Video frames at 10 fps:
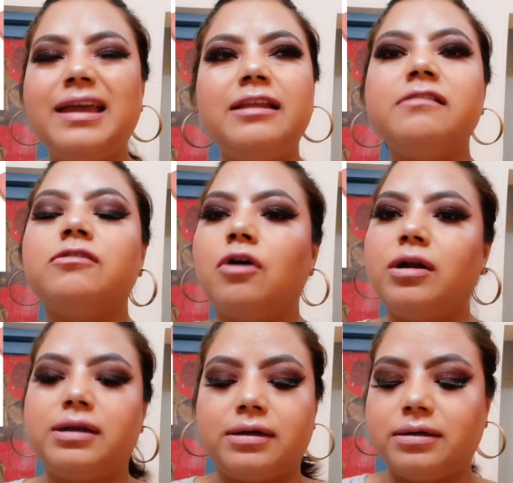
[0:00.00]
it is
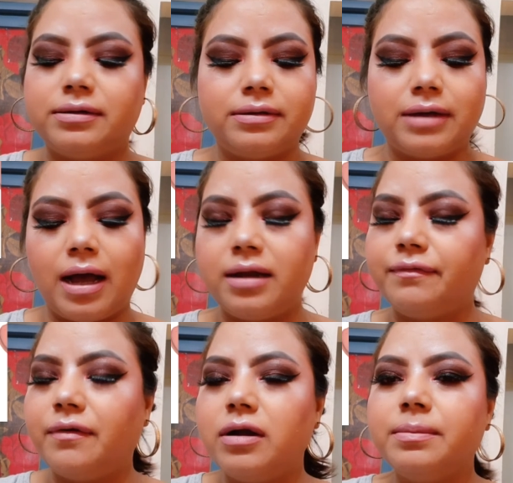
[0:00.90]
not
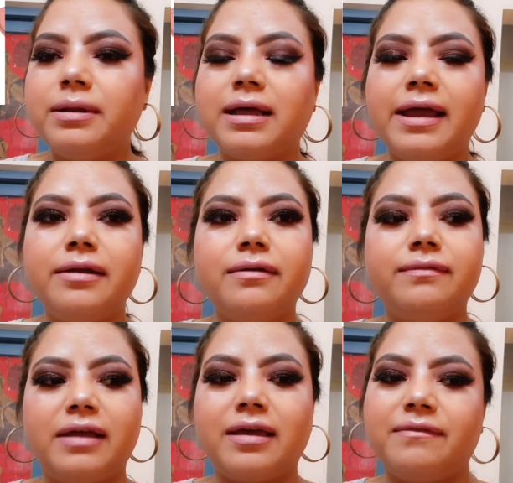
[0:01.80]
unaffordable kind
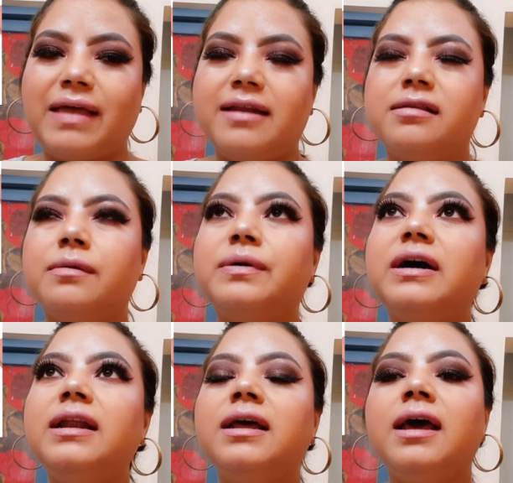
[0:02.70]
of, like, if that is a
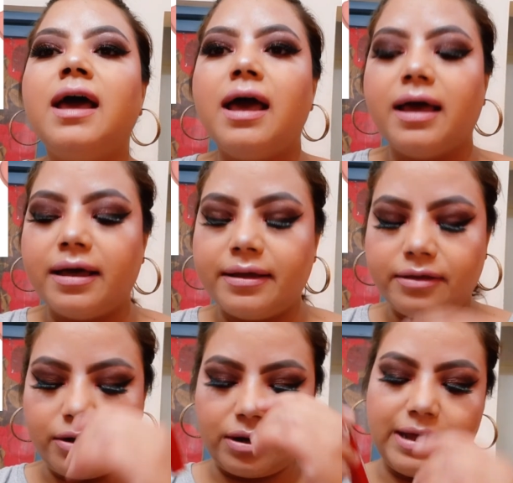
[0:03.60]
word,
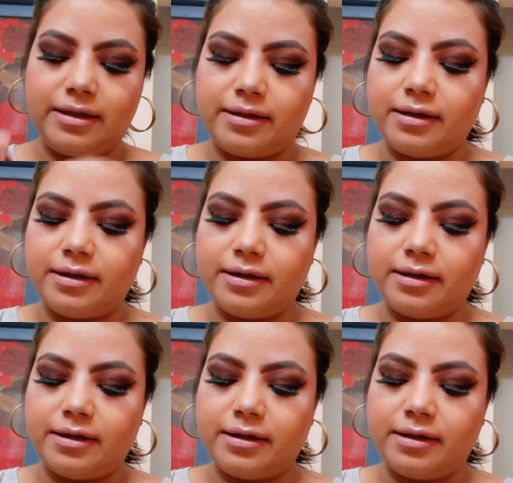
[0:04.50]
you know, like,